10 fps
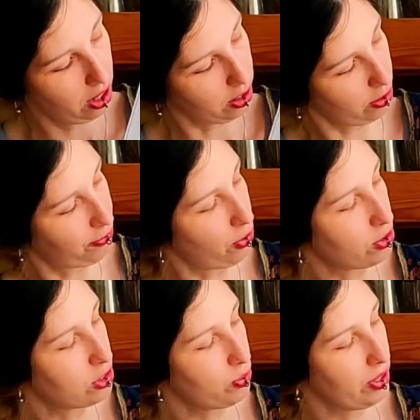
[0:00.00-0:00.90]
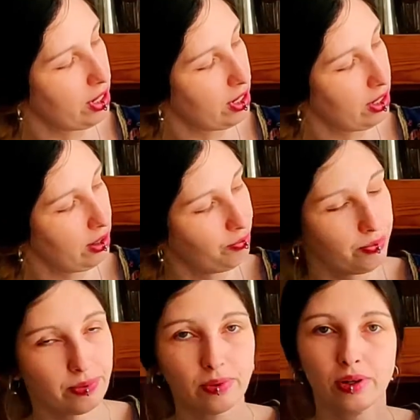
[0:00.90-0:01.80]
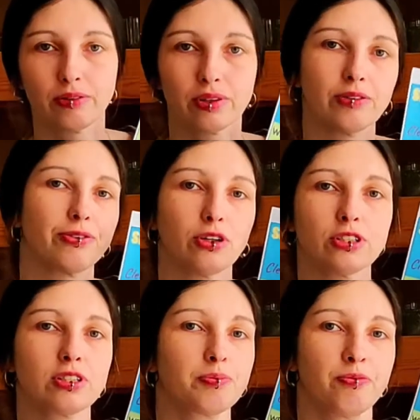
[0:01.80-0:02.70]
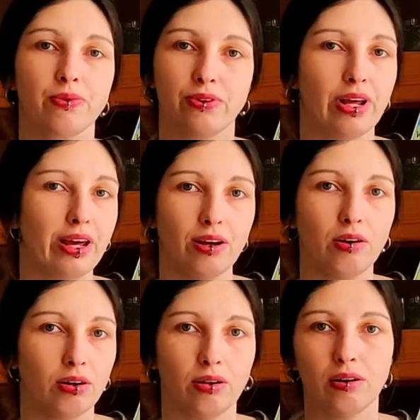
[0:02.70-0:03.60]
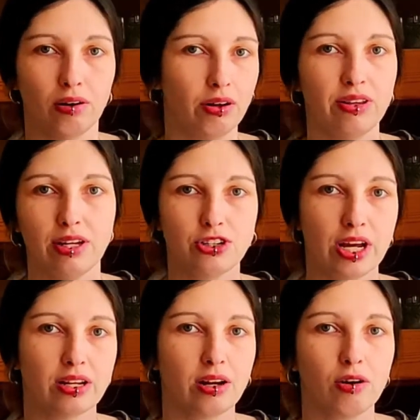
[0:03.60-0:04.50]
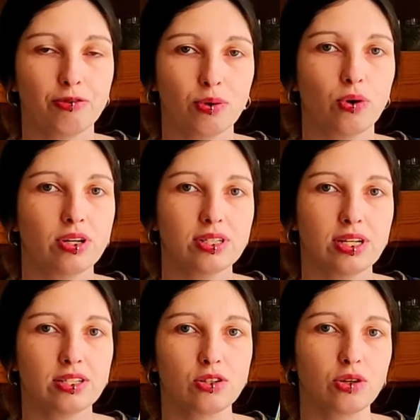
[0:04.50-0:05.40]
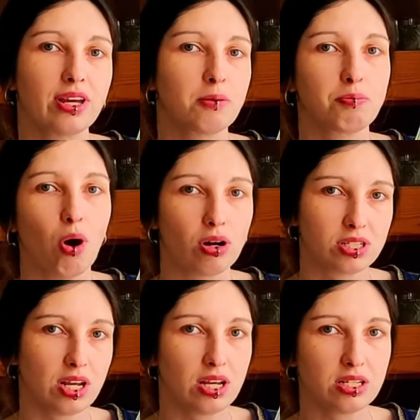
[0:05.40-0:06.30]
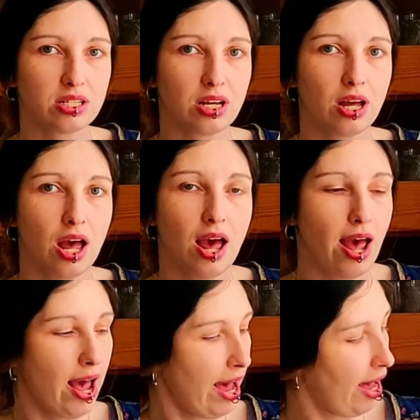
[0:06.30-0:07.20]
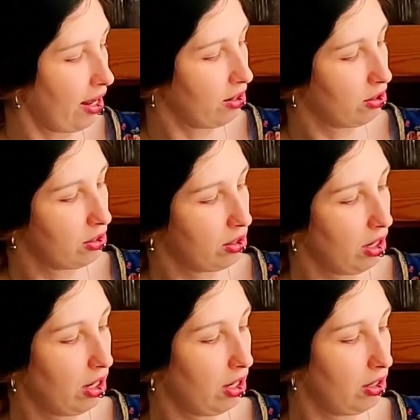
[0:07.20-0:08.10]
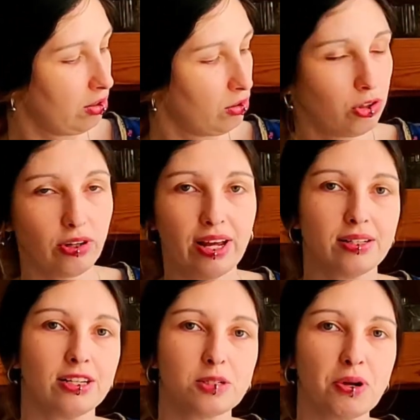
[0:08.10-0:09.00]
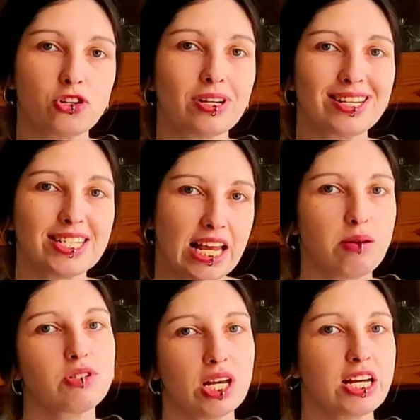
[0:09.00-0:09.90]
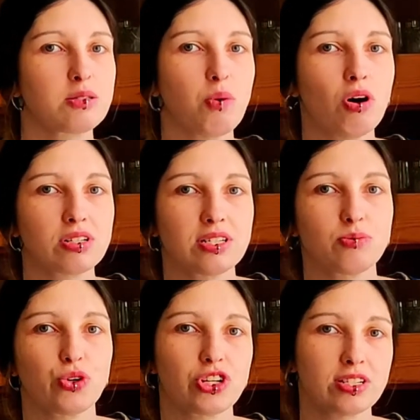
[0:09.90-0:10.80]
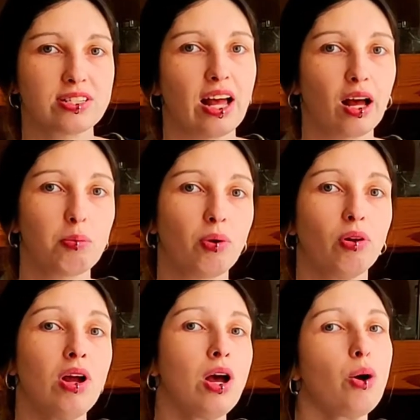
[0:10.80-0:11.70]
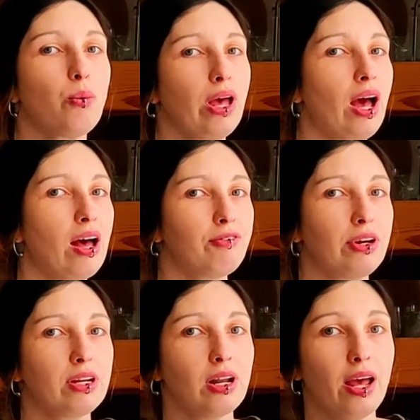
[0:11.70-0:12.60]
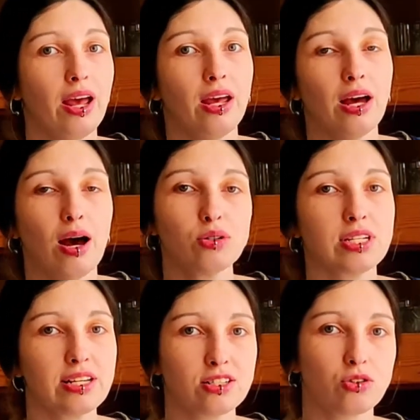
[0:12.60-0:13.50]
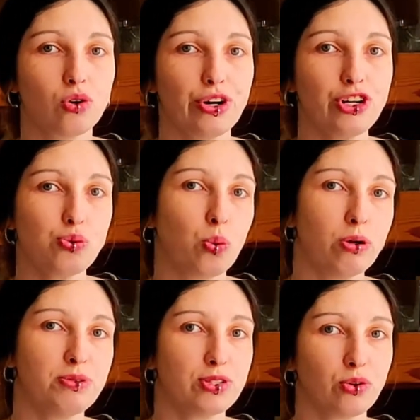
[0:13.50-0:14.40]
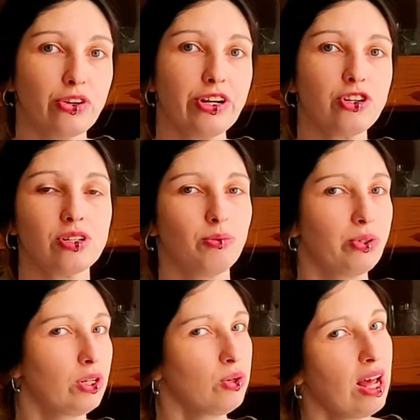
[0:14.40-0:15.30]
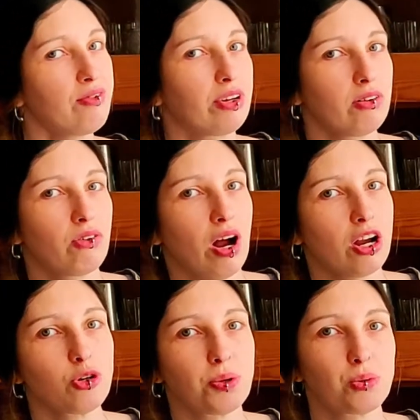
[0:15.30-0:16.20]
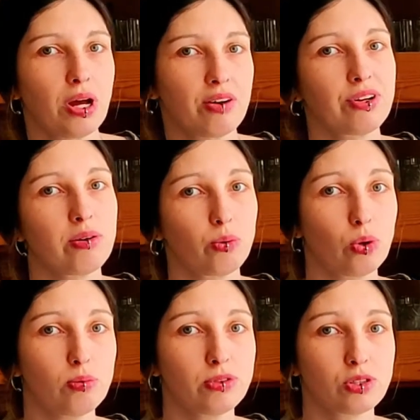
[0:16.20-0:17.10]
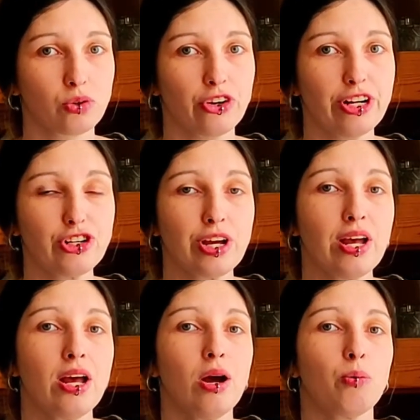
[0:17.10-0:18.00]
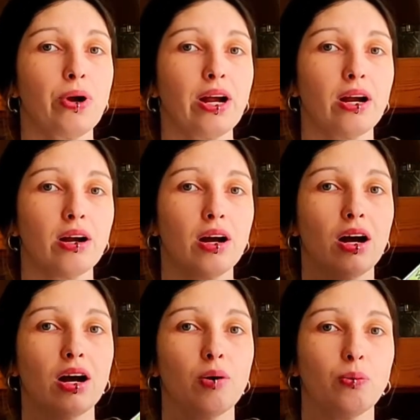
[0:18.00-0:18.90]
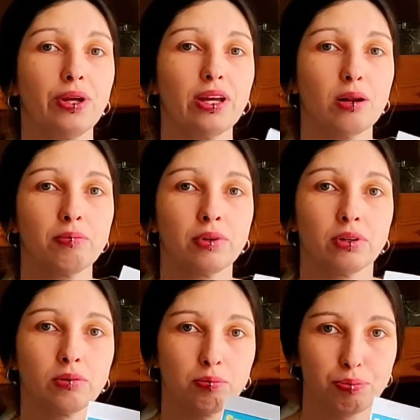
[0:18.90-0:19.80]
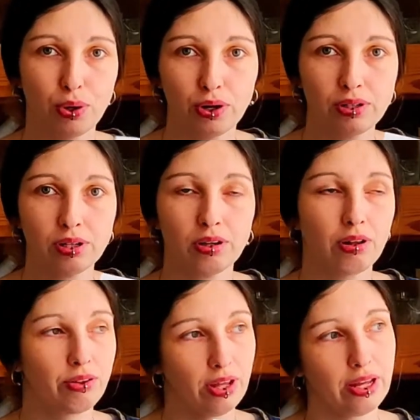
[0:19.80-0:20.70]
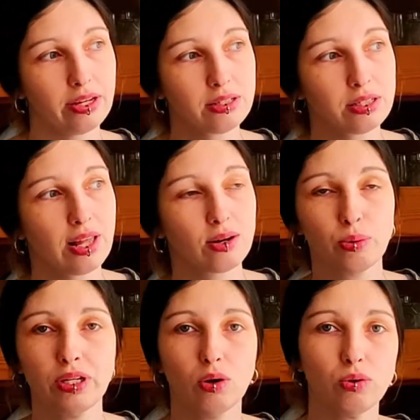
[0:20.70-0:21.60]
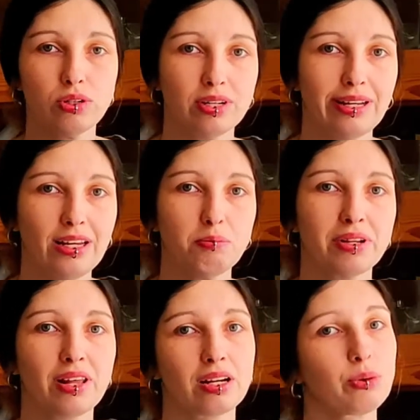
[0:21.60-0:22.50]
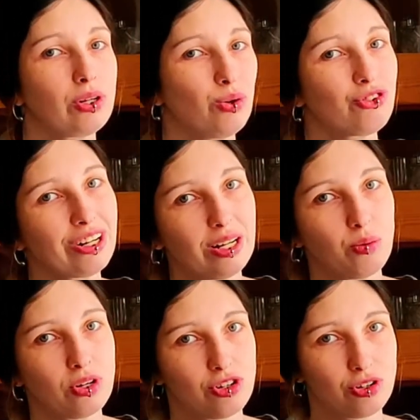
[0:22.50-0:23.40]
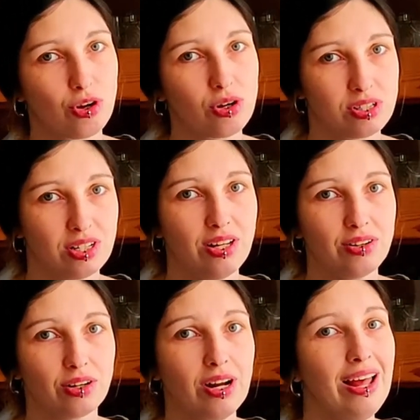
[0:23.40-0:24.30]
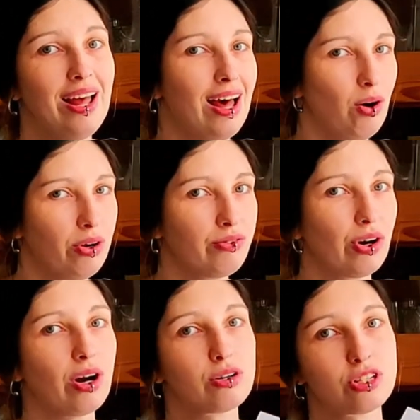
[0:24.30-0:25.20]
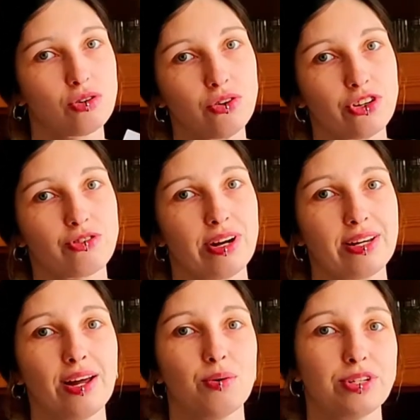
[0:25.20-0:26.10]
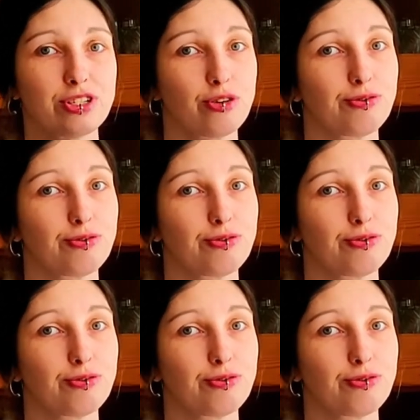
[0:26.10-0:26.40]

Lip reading: the first week, the first thing on the agenda, of course, is to get boxes, and to get especially same-sized boxes which are stackable. We have in a outside storage, warm storage. We don't have a garage, but we have a warm storage where we can put things that we don't need, but that we don't really want to toss either. However, our storage right now is so